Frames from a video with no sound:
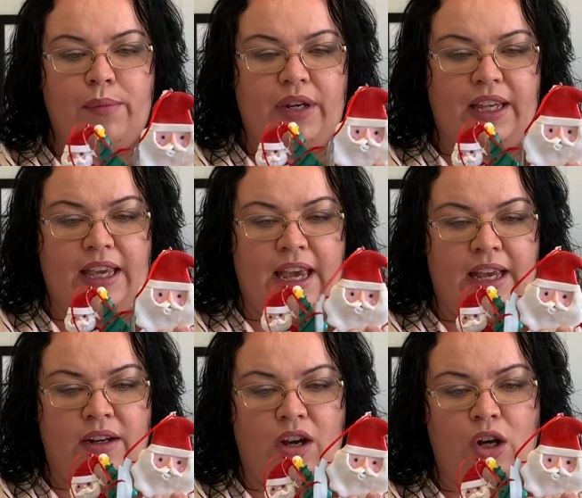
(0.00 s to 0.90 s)
but
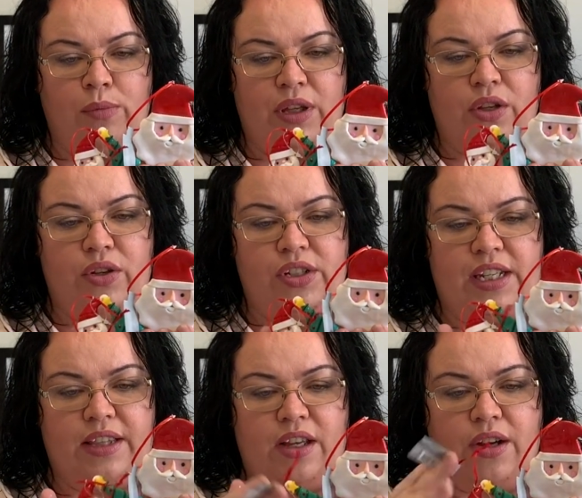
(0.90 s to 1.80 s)
again, I'll be
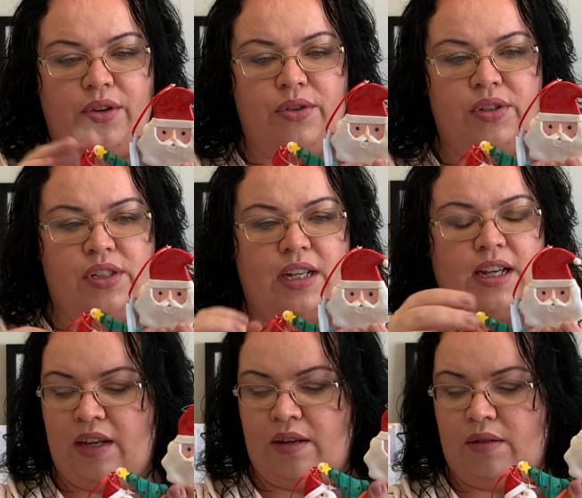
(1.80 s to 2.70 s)
using those
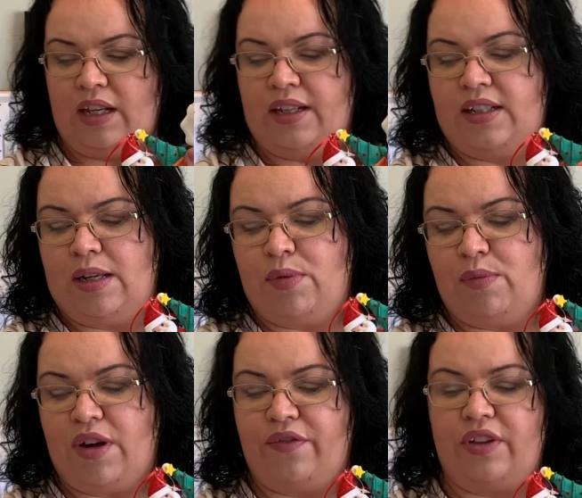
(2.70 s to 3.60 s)
in some of
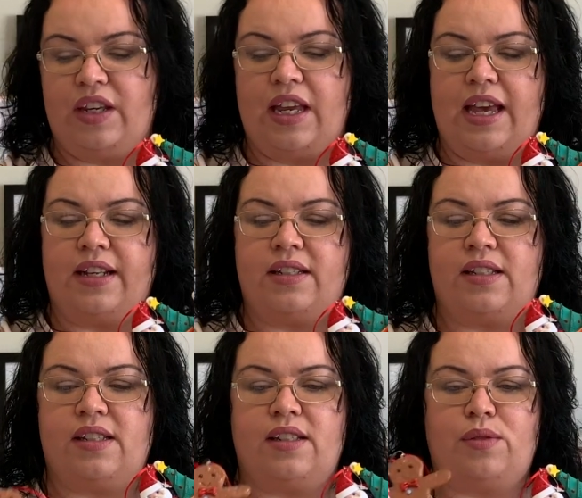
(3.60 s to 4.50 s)
my
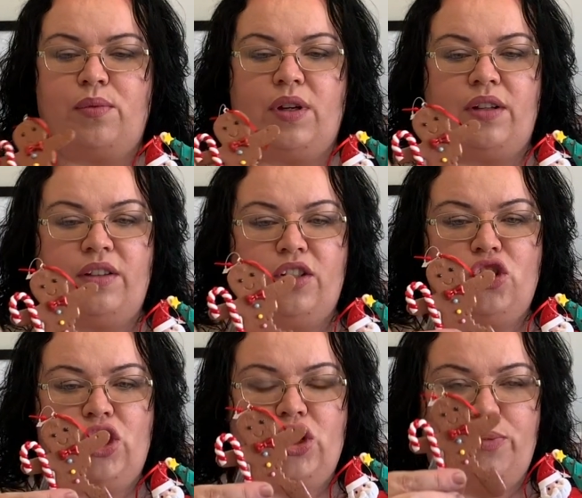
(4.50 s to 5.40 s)
vignettes as well. The
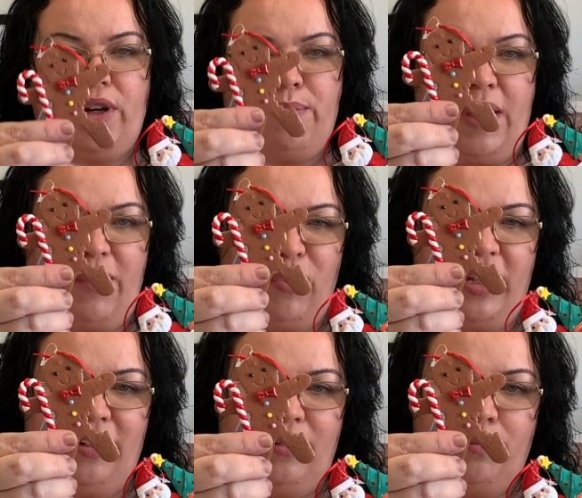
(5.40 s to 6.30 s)
Gingerbread Man with
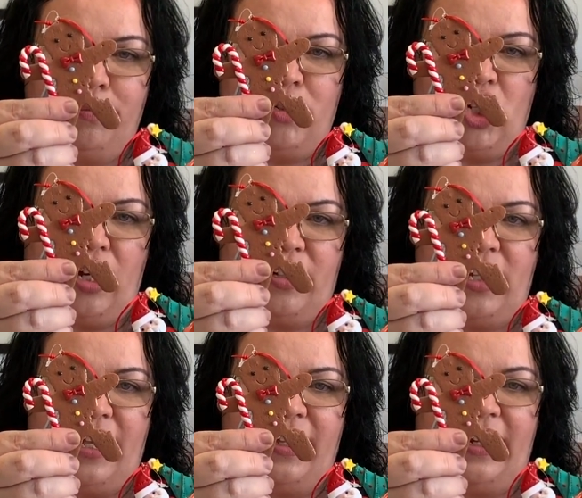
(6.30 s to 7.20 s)
a little chunk
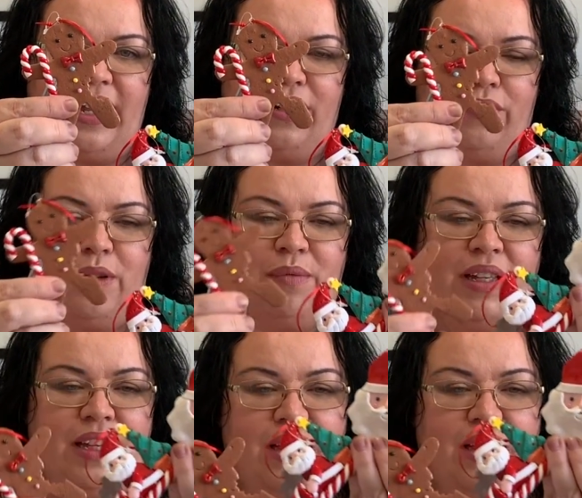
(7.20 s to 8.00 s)
taken out of him.